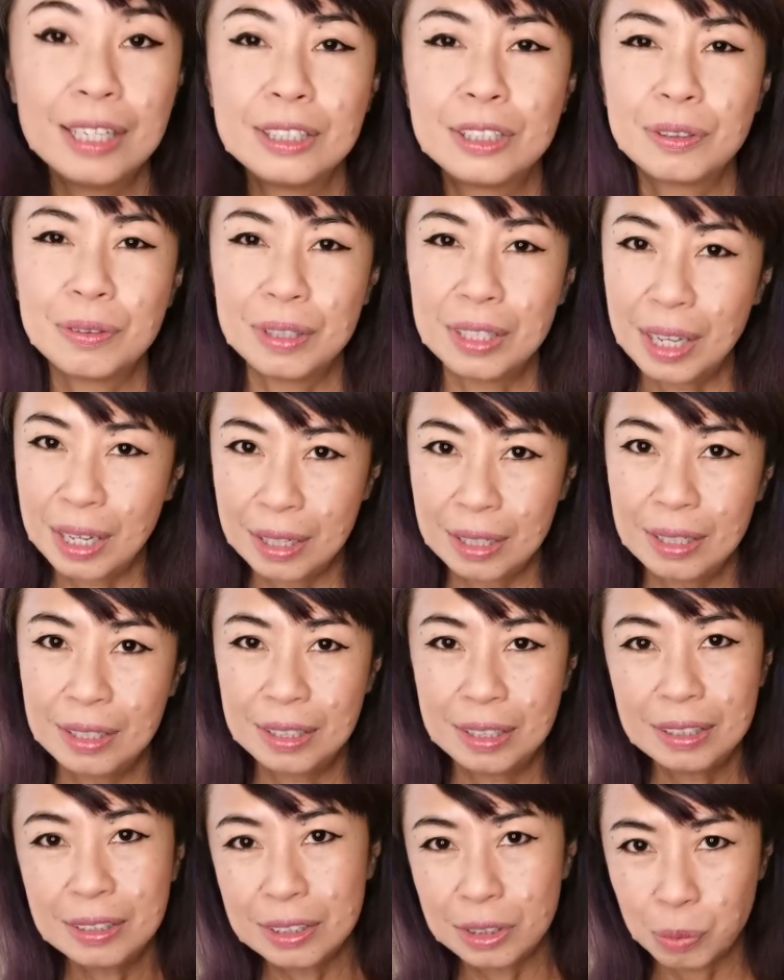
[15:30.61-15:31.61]
So
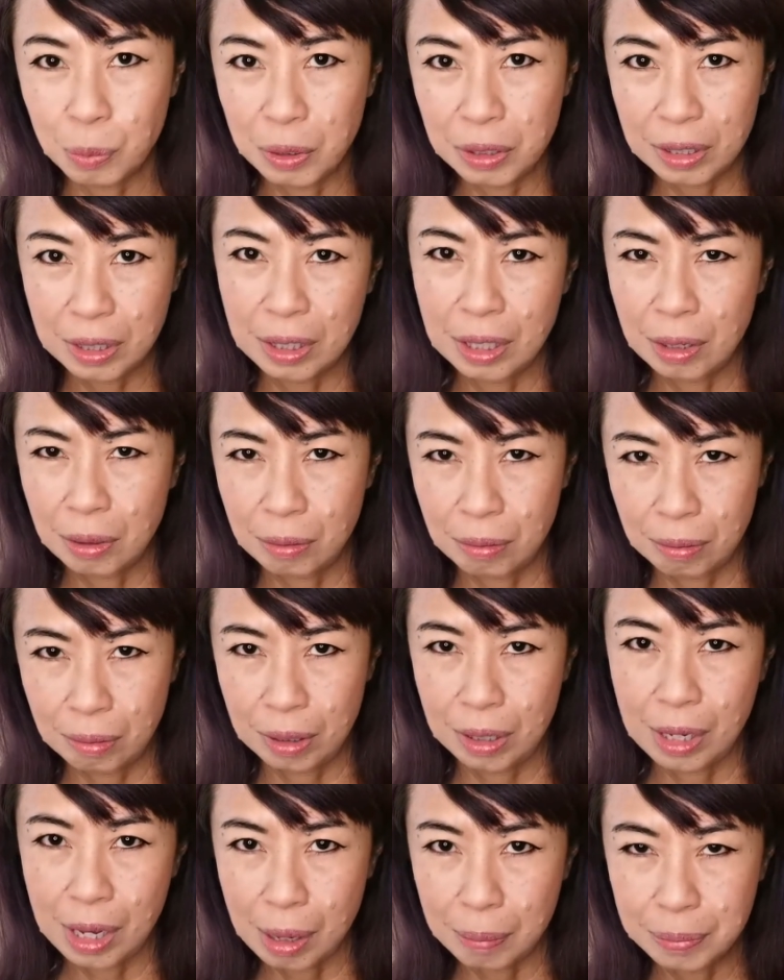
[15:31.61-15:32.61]
that this is one thing that
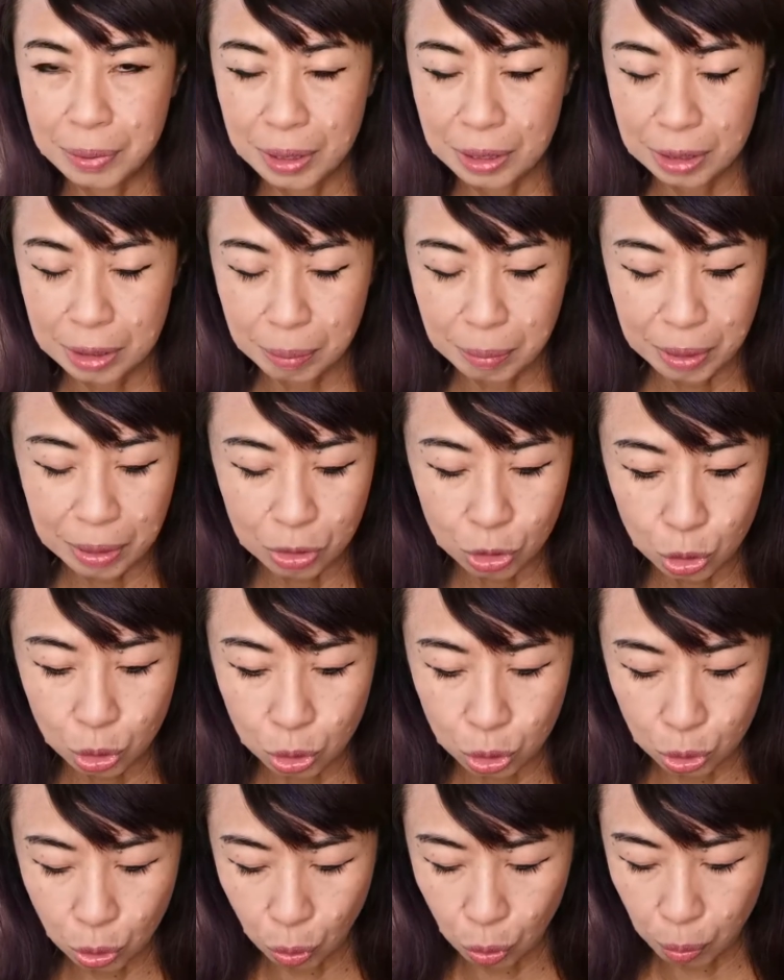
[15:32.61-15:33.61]
really upsets me
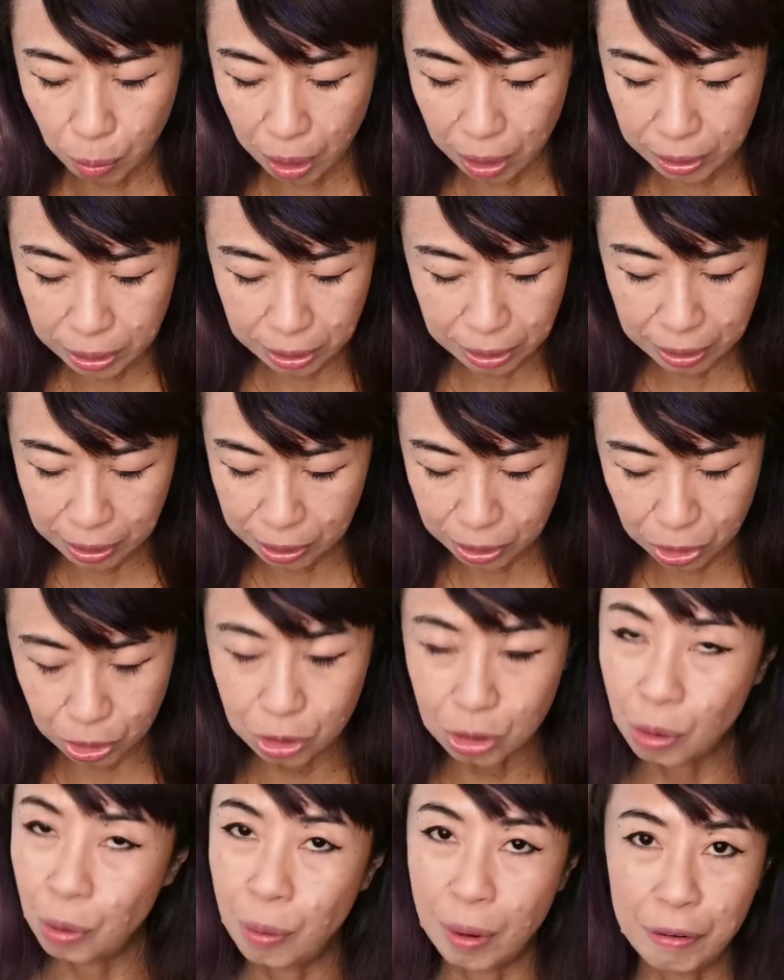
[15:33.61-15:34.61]
so much and
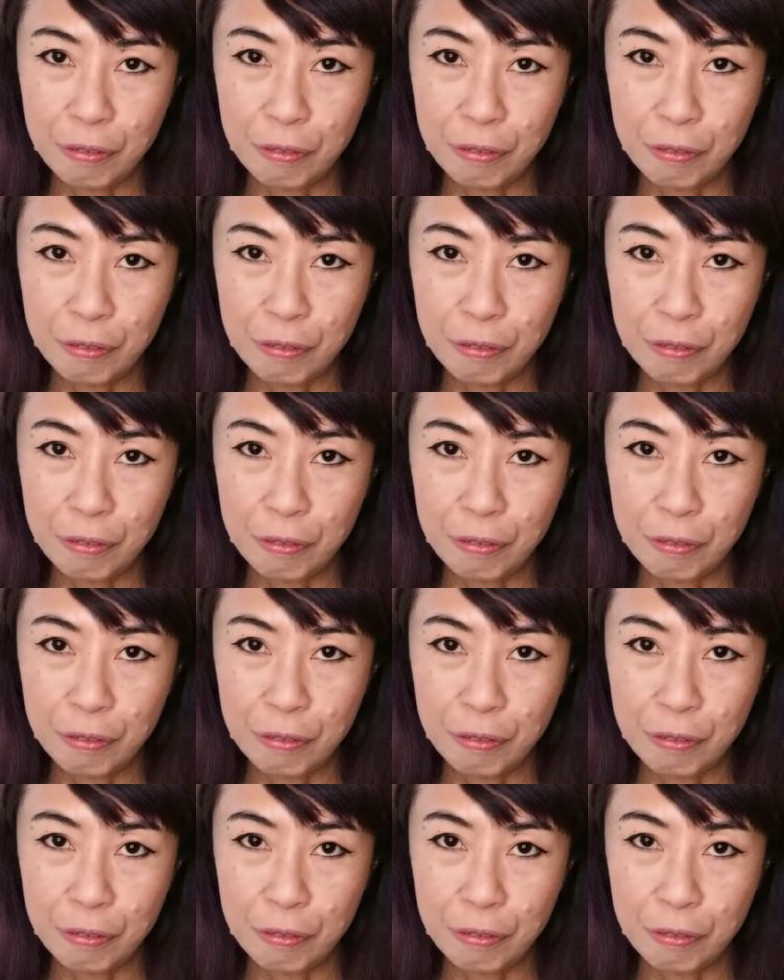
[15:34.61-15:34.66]
so